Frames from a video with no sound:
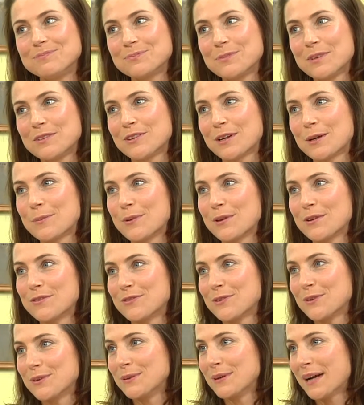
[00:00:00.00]
We've got a
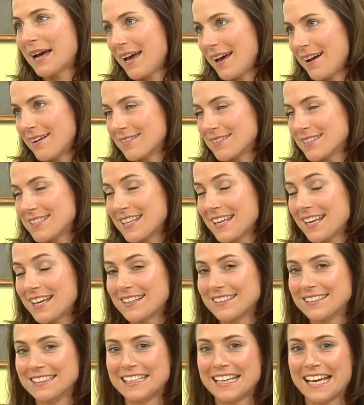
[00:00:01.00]
beautiful house
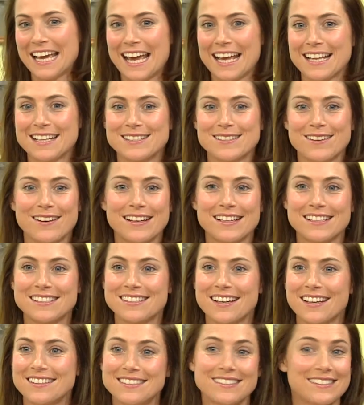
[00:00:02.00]
there, and so I just
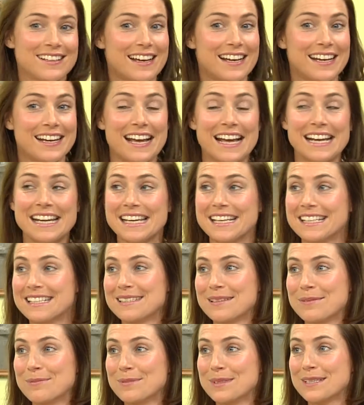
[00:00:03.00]
decided I needed
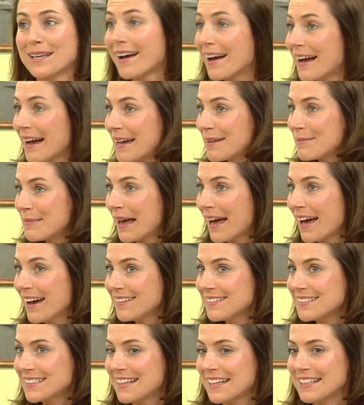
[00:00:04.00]
some time
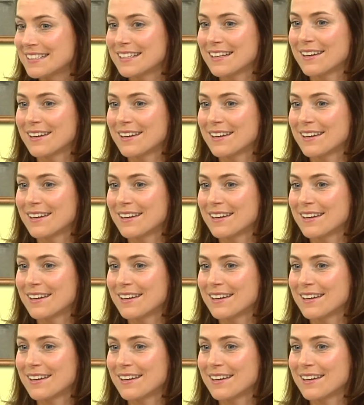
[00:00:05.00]
out, and I did